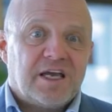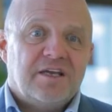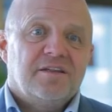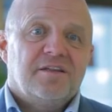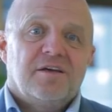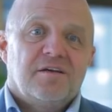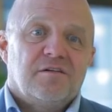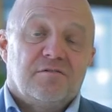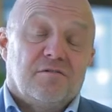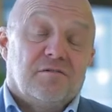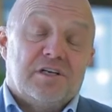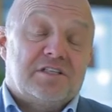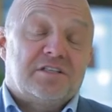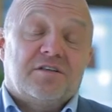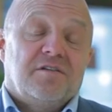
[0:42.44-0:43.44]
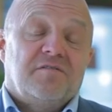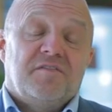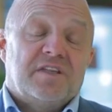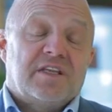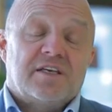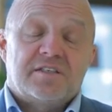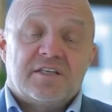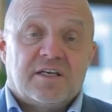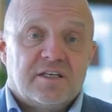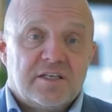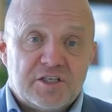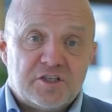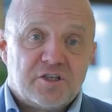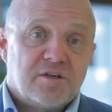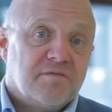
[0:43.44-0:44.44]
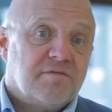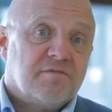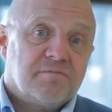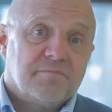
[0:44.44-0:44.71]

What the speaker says: and no, it's a fantastic initiative.